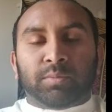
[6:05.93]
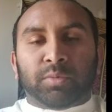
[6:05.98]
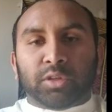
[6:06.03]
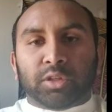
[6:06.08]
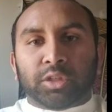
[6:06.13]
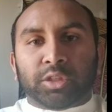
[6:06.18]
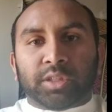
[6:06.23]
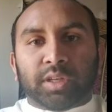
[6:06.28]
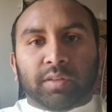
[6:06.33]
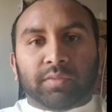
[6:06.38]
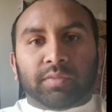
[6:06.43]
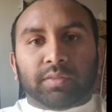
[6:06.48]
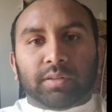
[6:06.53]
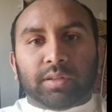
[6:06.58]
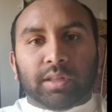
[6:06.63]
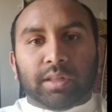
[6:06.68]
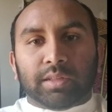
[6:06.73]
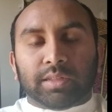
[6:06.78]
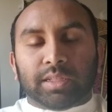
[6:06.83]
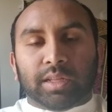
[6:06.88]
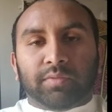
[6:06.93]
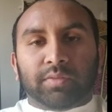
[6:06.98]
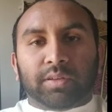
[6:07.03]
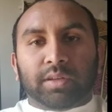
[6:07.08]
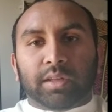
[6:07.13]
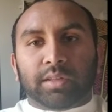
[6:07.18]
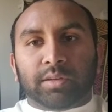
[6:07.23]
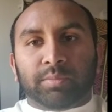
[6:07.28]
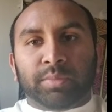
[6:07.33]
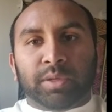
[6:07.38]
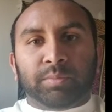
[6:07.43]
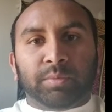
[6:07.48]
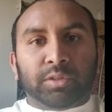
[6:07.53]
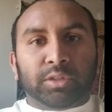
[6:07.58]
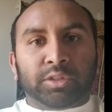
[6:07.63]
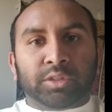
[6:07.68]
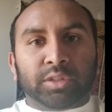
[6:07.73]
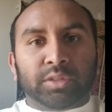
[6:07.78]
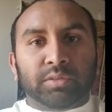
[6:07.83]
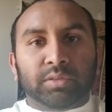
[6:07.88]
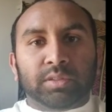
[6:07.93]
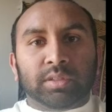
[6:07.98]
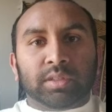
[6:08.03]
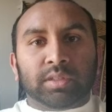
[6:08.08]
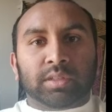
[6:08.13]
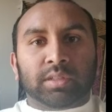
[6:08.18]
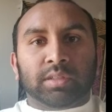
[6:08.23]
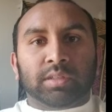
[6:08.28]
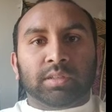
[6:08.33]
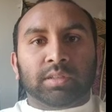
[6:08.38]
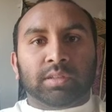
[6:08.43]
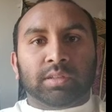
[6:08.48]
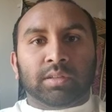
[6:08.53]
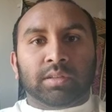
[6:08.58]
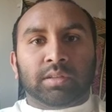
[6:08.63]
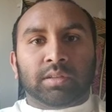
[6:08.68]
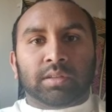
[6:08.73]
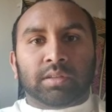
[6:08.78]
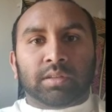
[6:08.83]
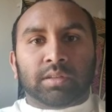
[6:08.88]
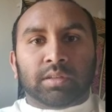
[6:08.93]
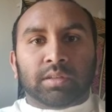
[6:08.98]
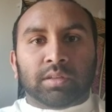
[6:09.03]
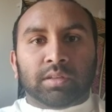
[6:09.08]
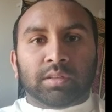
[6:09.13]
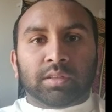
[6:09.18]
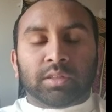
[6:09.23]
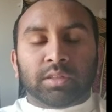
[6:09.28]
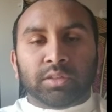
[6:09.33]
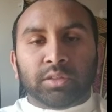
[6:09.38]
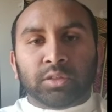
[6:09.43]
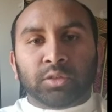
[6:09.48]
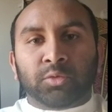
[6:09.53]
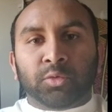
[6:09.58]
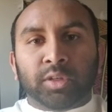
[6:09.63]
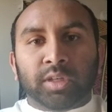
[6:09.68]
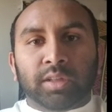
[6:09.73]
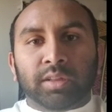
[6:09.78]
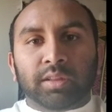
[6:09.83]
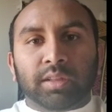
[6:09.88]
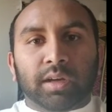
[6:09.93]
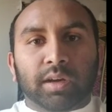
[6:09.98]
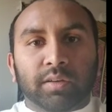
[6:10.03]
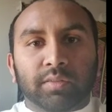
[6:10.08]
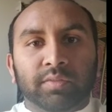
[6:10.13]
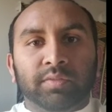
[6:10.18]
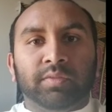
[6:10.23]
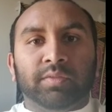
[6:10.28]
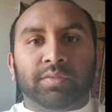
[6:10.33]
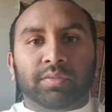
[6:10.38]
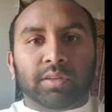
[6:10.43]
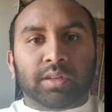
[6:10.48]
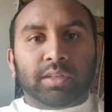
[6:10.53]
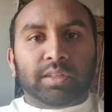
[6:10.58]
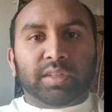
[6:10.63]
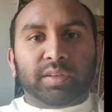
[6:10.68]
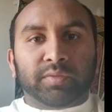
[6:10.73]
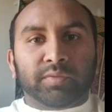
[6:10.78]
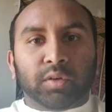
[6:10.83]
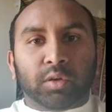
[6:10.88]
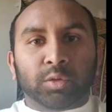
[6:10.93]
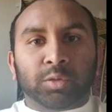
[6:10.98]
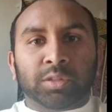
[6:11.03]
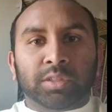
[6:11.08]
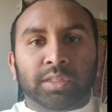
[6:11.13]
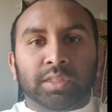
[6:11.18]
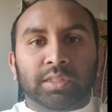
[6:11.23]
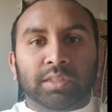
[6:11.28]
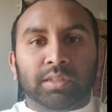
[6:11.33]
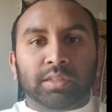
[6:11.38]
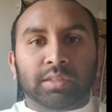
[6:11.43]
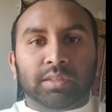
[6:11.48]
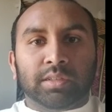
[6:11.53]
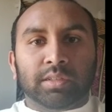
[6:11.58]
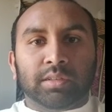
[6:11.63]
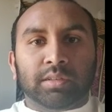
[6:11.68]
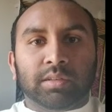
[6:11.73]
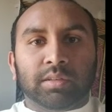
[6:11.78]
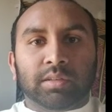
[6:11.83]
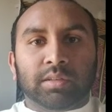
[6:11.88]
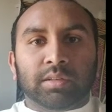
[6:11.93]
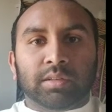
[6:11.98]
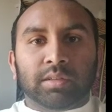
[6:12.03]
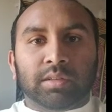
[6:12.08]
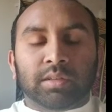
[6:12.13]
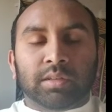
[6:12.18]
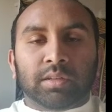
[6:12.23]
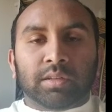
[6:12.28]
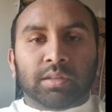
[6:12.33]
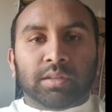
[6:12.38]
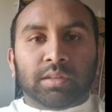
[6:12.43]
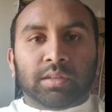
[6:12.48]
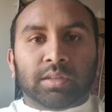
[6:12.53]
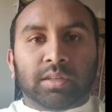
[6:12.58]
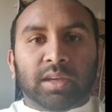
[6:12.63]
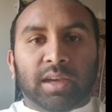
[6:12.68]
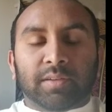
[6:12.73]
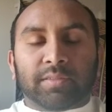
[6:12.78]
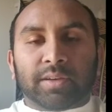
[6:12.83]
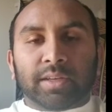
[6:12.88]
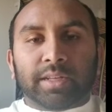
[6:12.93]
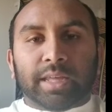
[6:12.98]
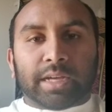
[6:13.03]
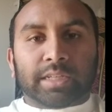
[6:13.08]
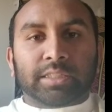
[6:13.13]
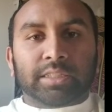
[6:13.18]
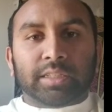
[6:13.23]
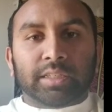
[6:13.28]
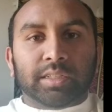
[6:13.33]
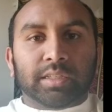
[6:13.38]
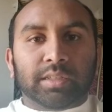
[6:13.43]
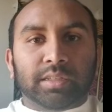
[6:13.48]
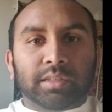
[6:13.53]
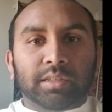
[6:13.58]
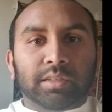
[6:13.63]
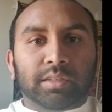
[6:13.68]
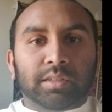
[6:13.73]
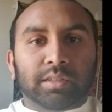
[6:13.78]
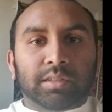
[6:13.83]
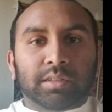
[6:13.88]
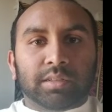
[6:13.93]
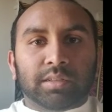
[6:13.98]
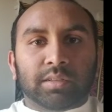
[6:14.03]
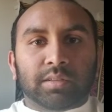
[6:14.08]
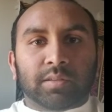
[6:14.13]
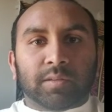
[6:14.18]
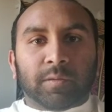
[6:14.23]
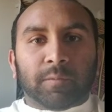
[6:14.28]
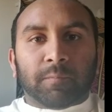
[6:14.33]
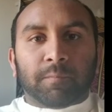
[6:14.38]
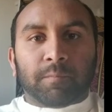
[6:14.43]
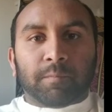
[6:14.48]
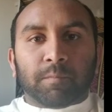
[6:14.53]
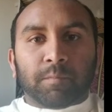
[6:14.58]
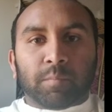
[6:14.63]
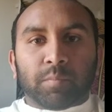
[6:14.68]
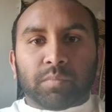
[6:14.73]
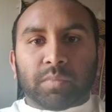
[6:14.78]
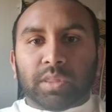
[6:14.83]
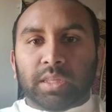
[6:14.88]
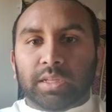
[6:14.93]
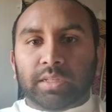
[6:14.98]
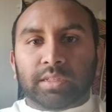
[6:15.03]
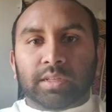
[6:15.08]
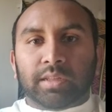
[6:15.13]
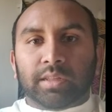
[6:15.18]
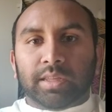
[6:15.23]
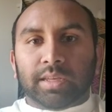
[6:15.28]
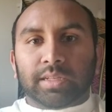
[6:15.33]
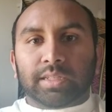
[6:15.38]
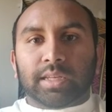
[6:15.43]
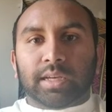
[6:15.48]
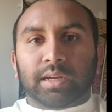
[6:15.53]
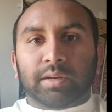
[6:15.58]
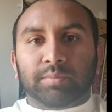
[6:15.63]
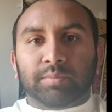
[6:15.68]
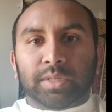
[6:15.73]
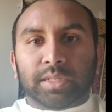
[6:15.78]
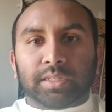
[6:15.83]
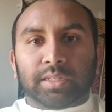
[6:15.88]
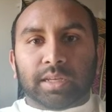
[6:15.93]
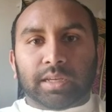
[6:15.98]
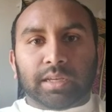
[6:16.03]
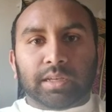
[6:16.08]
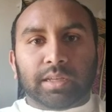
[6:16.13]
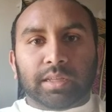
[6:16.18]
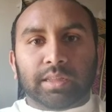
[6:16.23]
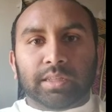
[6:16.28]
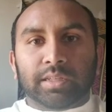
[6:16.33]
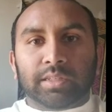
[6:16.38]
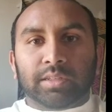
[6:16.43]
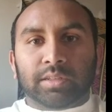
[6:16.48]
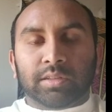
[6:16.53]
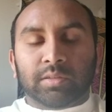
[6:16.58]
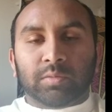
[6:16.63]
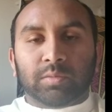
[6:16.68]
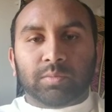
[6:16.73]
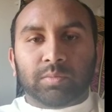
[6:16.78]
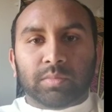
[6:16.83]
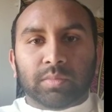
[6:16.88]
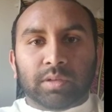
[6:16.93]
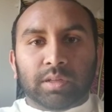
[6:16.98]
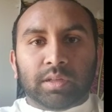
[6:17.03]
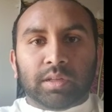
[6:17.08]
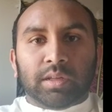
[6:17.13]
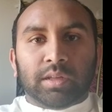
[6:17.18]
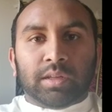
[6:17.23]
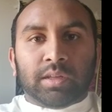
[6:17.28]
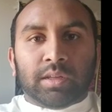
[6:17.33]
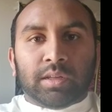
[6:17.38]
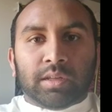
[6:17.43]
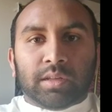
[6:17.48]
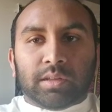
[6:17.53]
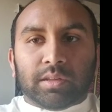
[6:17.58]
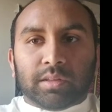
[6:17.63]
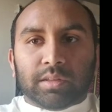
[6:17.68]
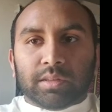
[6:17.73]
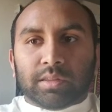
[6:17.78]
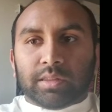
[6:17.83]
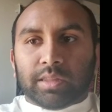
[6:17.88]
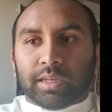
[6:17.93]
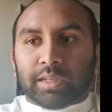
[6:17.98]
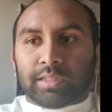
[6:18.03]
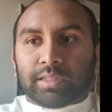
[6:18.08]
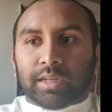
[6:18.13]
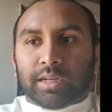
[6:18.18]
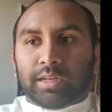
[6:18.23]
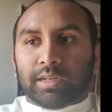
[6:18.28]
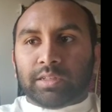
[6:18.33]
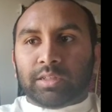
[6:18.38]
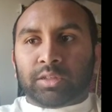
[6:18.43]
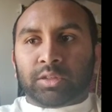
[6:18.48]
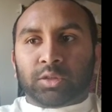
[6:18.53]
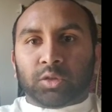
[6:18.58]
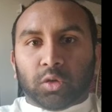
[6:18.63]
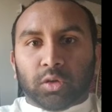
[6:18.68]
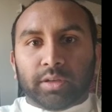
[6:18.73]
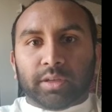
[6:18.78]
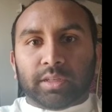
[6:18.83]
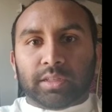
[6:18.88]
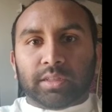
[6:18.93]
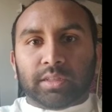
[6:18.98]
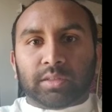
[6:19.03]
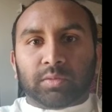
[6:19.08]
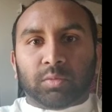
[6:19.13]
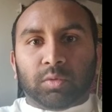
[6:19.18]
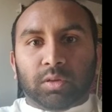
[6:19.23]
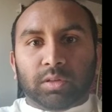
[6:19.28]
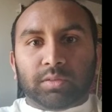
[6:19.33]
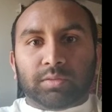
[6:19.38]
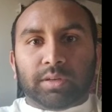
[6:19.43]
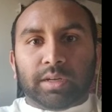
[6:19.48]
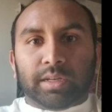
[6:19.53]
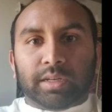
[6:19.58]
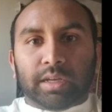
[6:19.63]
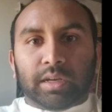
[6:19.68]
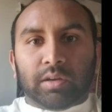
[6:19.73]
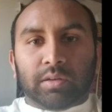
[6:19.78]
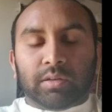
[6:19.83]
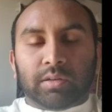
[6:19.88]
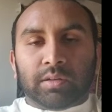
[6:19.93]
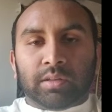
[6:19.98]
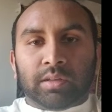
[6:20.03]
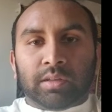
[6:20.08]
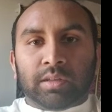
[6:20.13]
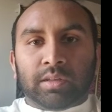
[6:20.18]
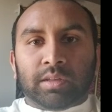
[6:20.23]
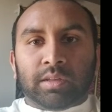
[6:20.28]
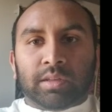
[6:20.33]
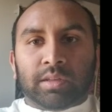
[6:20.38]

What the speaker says: to put yourself in other people's shoes, to use real love and devotion, to have connection. These are the things that are missing, and these are the things that are destroying this world right now.